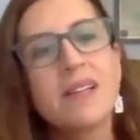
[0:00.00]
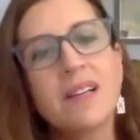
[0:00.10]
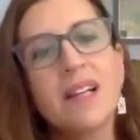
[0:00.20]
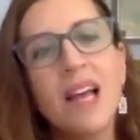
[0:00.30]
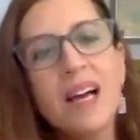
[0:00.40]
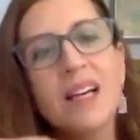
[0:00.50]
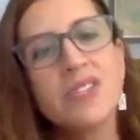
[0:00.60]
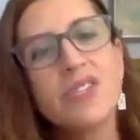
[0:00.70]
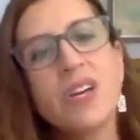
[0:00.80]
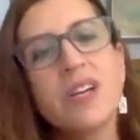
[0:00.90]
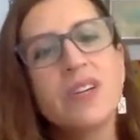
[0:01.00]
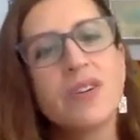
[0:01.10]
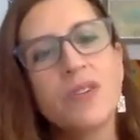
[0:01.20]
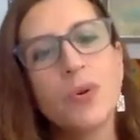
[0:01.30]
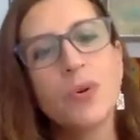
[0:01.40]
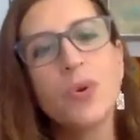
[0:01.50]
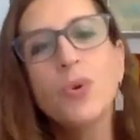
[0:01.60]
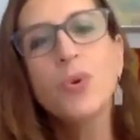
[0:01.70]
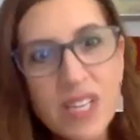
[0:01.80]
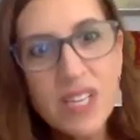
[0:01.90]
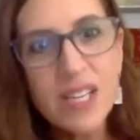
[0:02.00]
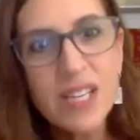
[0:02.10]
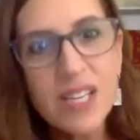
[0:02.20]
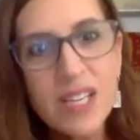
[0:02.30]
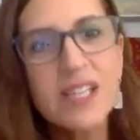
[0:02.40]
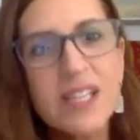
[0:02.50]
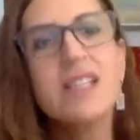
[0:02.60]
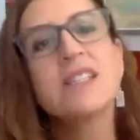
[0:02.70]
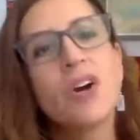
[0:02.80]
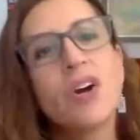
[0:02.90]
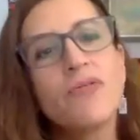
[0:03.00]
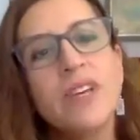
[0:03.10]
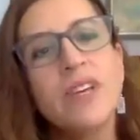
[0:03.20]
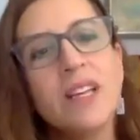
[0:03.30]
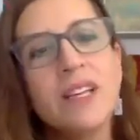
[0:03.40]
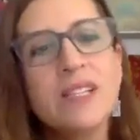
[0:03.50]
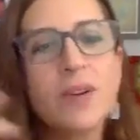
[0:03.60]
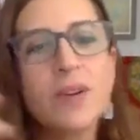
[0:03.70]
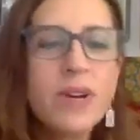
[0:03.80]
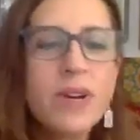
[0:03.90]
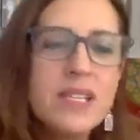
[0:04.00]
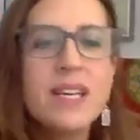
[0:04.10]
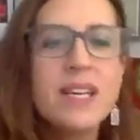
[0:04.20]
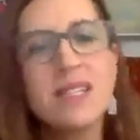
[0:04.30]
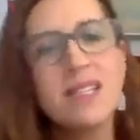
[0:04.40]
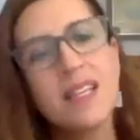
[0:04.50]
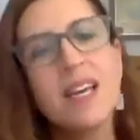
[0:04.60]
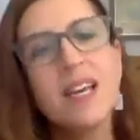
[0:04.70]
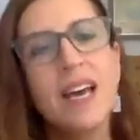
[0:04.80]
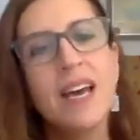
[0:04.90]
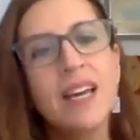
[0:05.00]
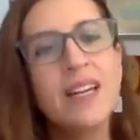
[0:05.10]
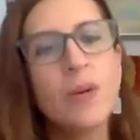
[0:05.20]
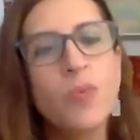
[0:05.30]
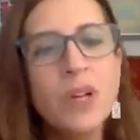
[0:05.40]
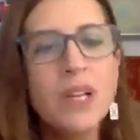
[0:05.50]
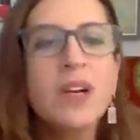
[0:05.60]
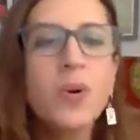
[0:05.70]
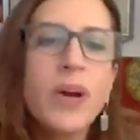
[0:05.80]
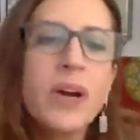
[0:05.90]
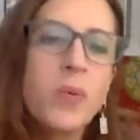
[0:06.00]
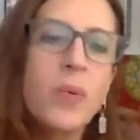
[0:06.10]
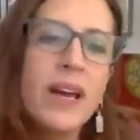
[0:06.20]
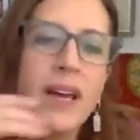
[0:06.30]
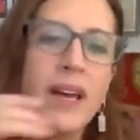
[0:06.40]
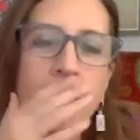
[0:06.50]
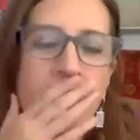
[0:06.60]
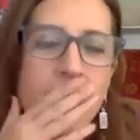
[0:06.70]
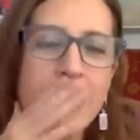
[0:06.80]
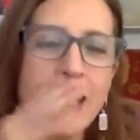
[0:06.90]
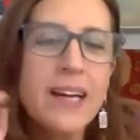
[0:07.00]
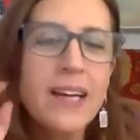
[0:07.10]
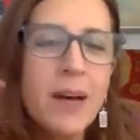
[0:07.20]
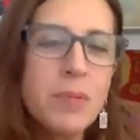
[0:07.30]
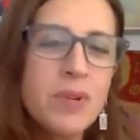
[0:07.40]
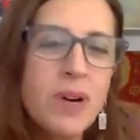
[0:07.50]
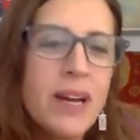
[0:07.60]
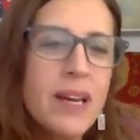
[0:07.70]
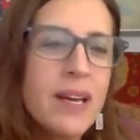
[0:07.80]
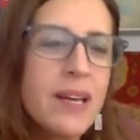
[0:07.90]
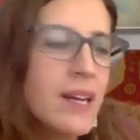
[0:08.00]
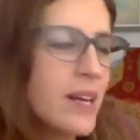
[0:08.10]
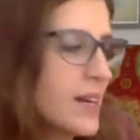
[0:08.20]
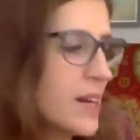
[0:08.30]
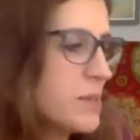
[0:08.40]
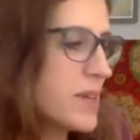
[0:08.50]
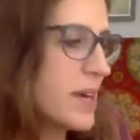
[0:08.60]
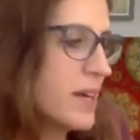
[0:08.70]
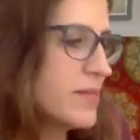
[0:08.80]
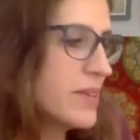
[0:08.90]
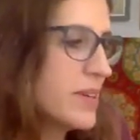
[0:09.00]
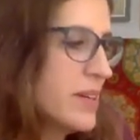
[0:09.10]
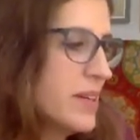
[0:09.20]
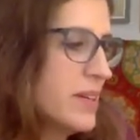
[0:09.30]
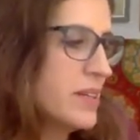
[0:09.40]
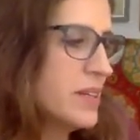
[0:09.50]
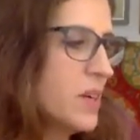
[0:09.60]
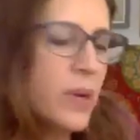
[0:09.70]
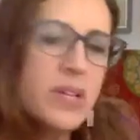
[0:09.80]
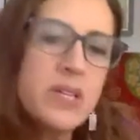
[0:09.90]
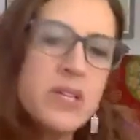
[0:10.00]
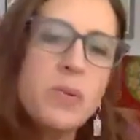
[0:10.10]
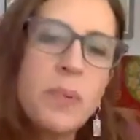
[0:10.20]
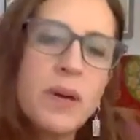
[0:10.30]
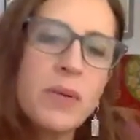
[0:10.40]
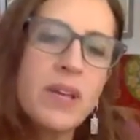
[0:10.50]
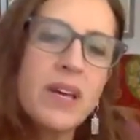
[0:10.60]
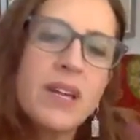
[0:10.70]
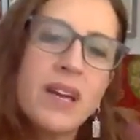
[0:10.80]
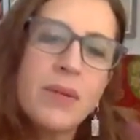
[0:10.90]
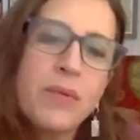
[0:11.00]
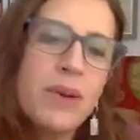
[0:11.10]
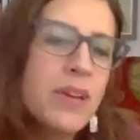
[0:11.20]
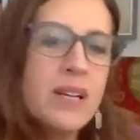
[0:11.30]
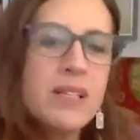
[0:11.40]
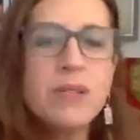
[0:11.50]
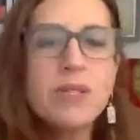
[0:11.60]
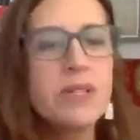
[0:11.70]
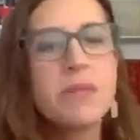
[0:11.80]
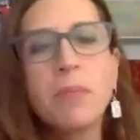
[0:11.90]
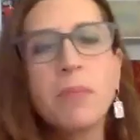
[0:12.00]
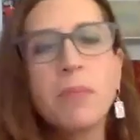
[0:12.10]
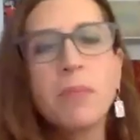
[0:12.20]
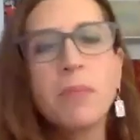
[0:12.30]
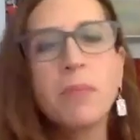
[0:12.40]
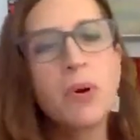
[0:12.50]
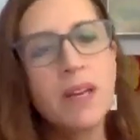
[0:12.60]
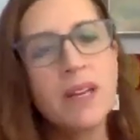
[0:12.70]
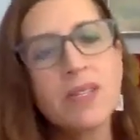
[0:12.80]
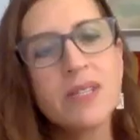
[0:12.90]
class, gender, who she is, her feelings, the craziness, and in a really quick way. And I kept trying it, and I kept kind of going too big with it, and I realized it was just a moment, and